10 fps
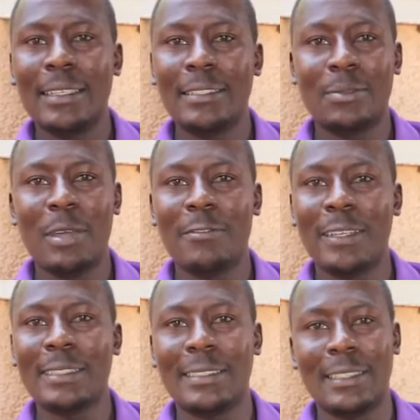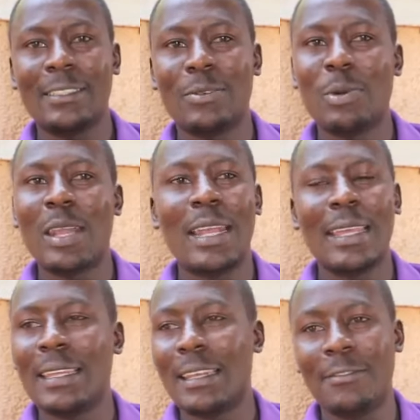it's my first testimony and
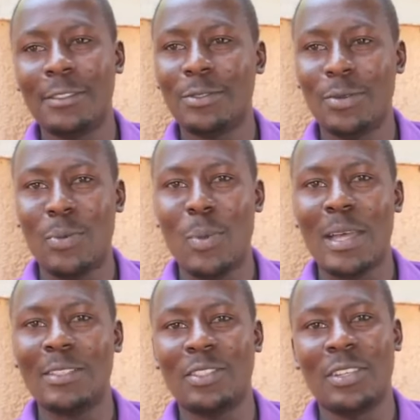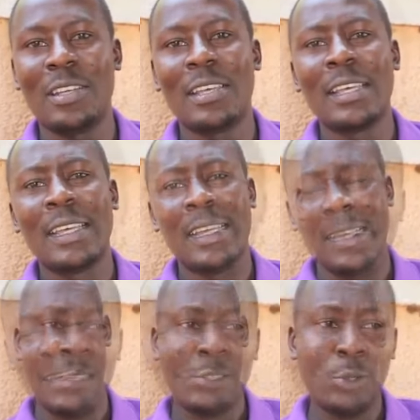I love it so much.
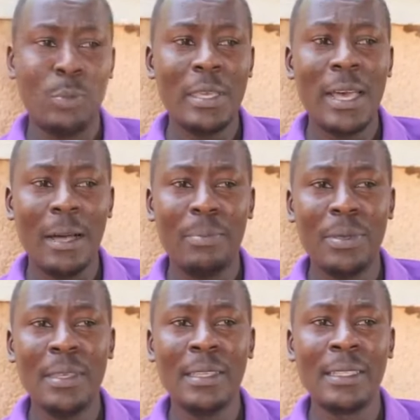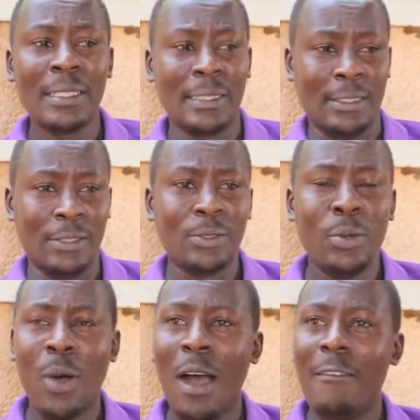To be happy,
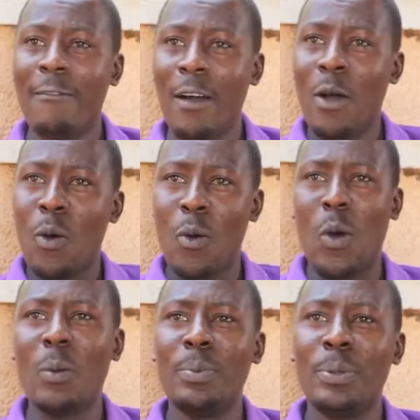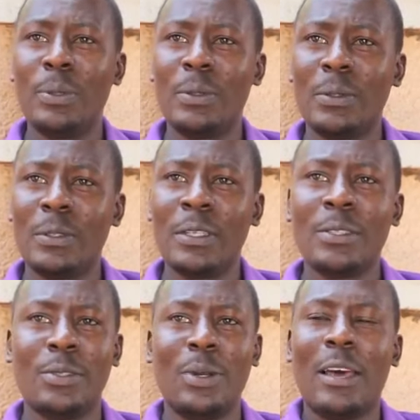to have a hope,
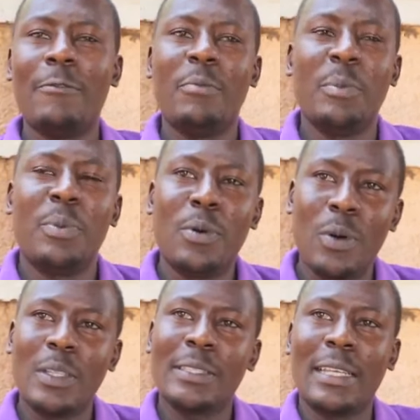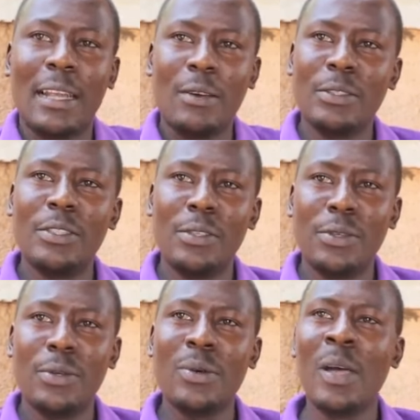to love people who are
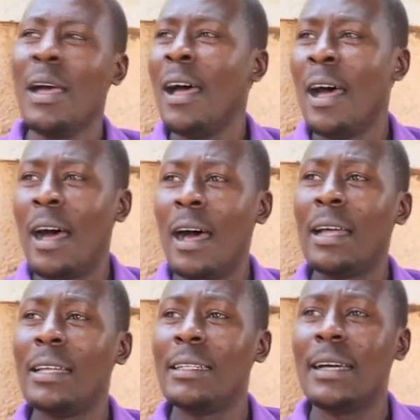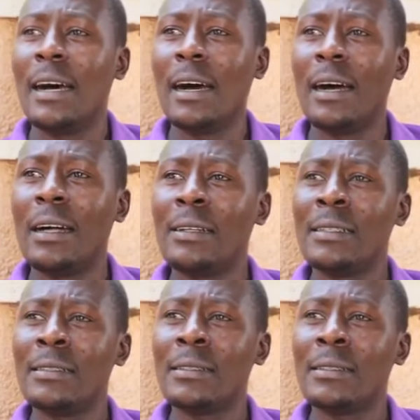surrounding you. And there